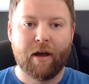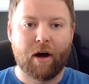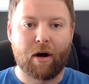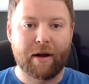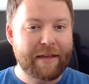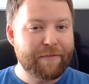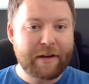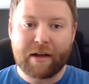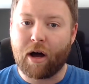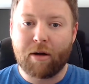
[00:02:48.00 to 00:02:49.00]
are
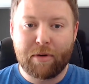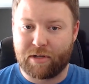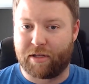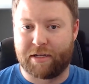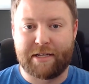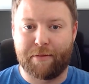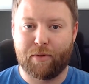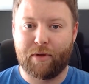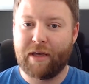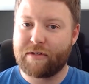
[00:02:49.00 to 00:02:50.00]
infinite combos on the
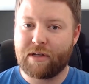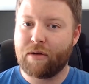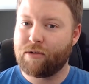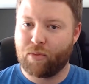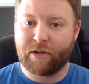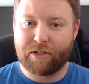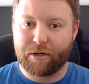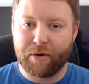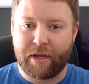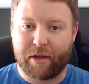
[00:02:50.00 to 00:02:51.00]
table? If so, to what
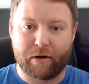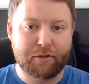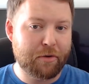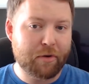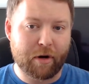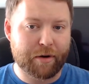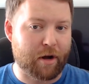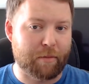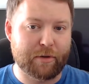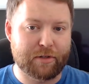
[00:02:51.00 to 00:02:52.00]
degree? Are two-card
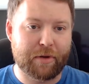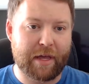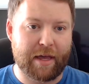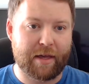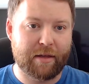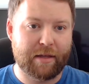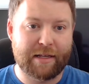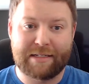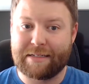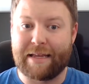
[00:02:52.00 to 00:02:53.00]
combos okay?
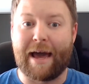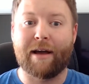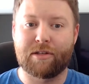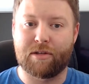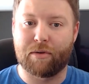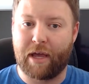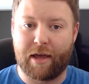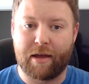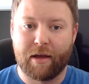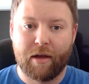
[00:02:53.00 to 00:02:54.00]
Is stacks
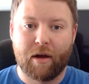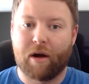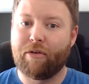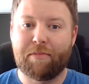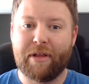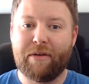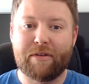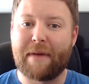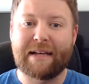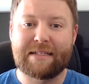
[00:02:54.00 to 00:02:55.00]
okay? Are we playing
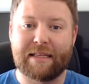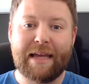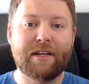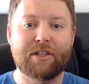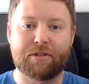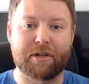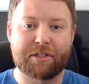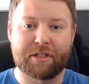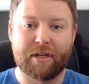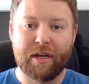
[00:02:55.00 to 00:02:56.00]
with mass land
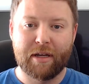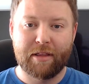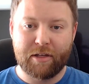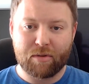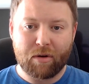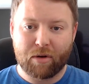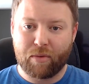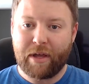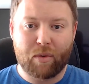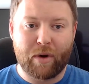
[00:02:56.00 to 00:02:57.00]
destruction? These are all
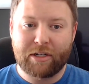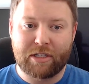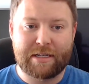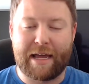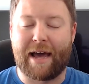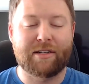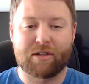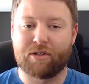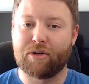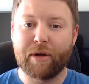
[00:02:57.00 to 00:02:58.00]
great questions to
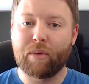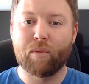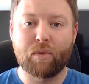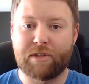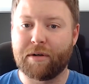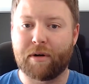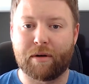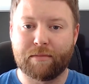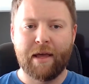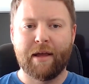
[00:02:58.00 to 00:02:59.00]
ask during Rule Zero.
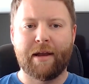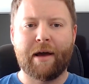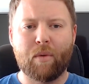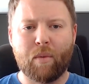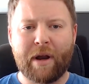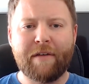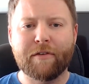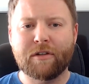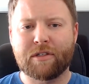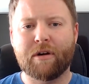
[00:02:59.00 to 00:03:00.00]
Now, when I
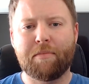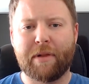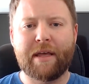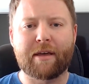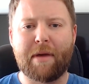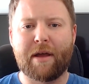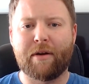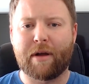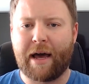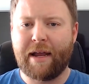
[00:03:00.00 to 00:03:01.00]
first started playing
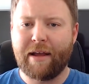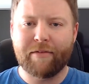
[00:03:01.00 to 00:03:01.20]
Kommander, I never